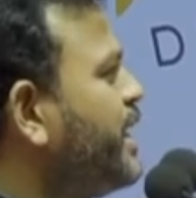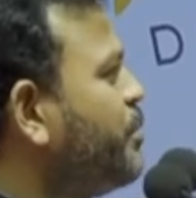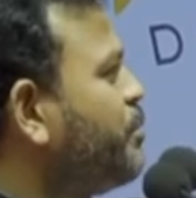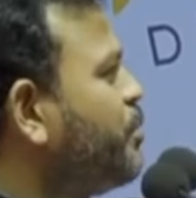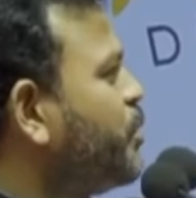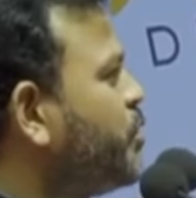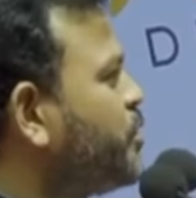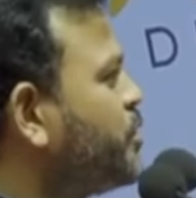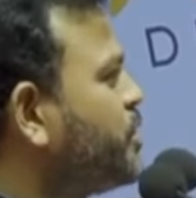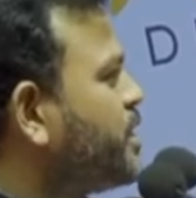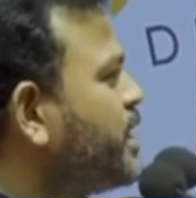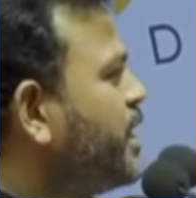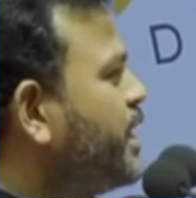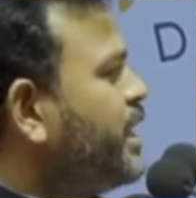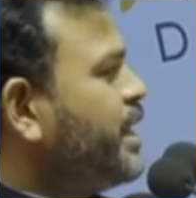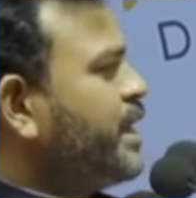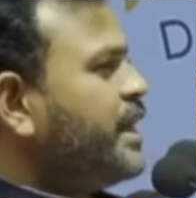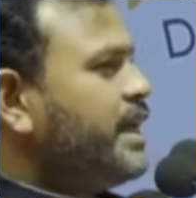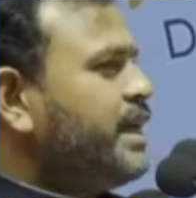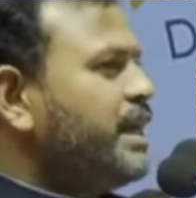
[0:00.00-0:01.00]
airports.
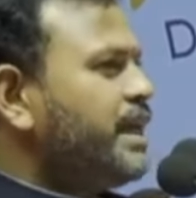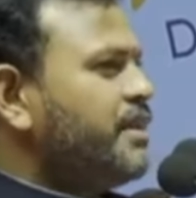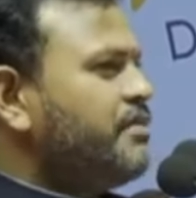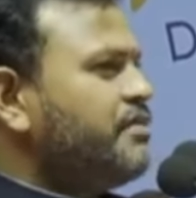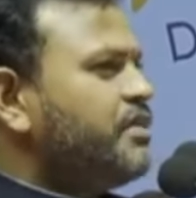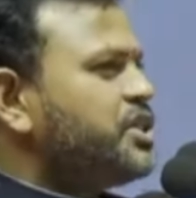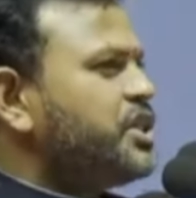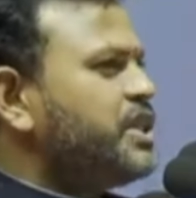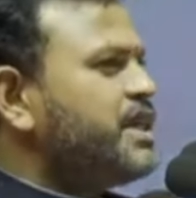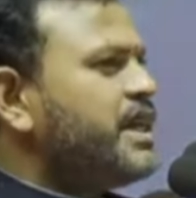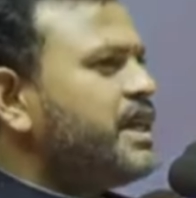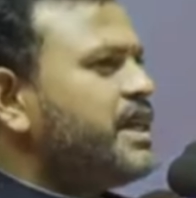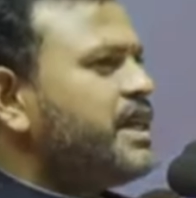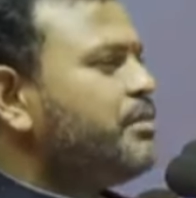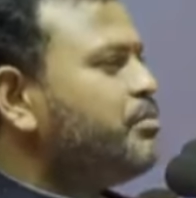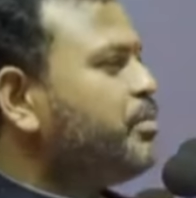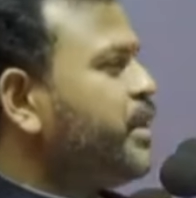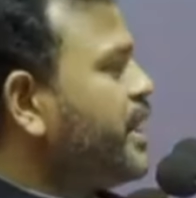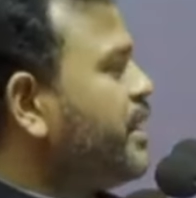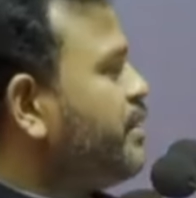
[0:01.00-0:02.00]
He envisioned it
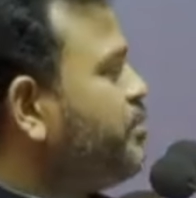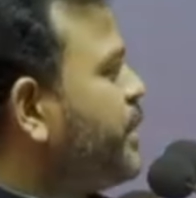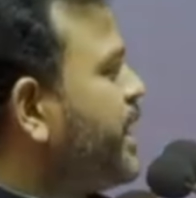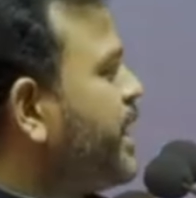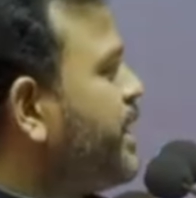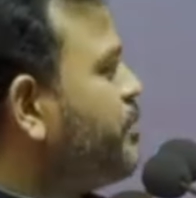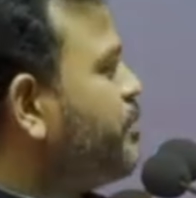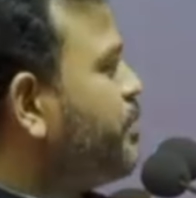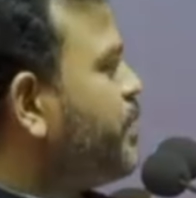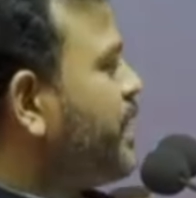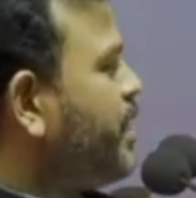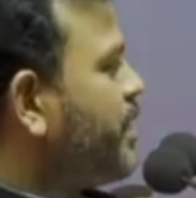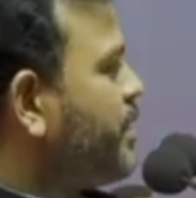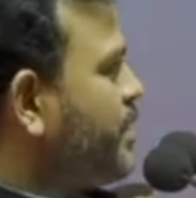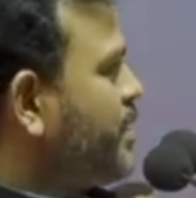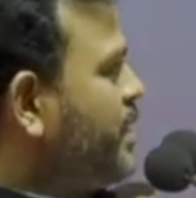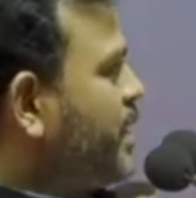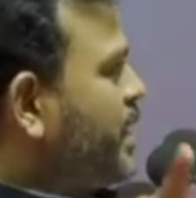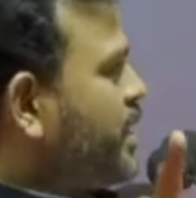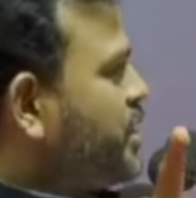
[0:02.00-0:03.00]
in
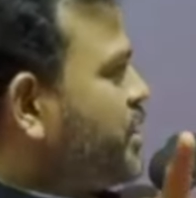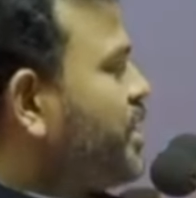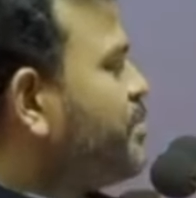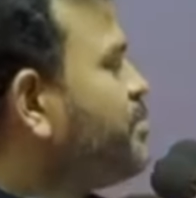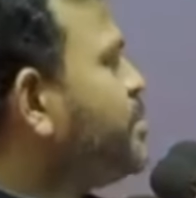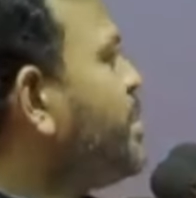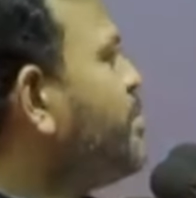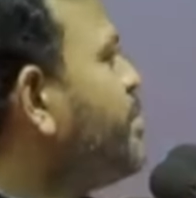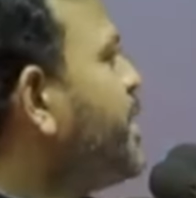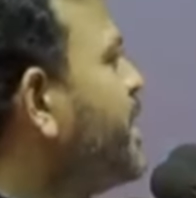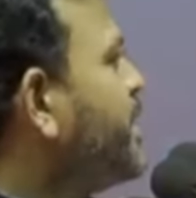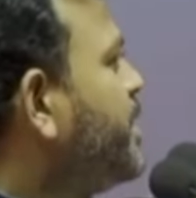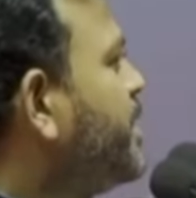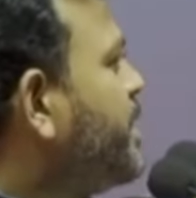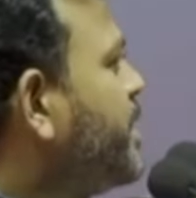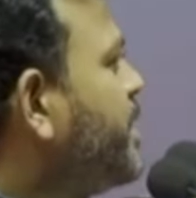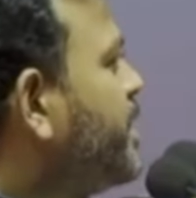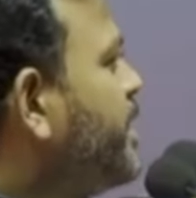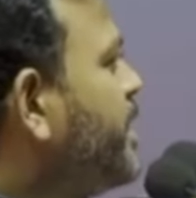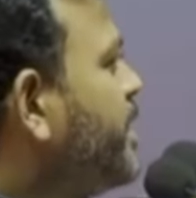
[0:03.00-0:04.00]
Shamshabad.
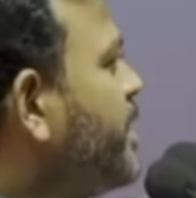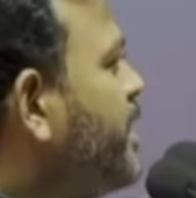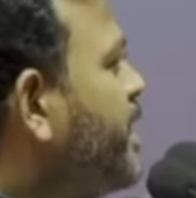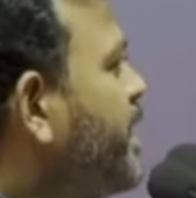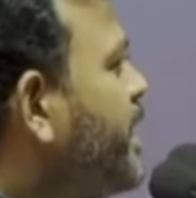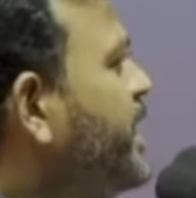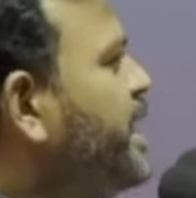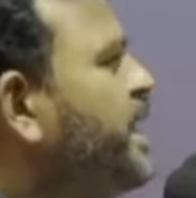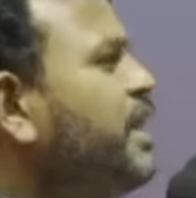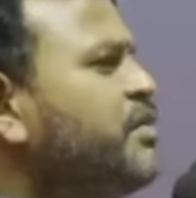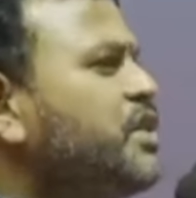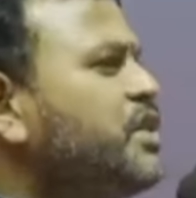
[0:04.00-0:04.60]
And he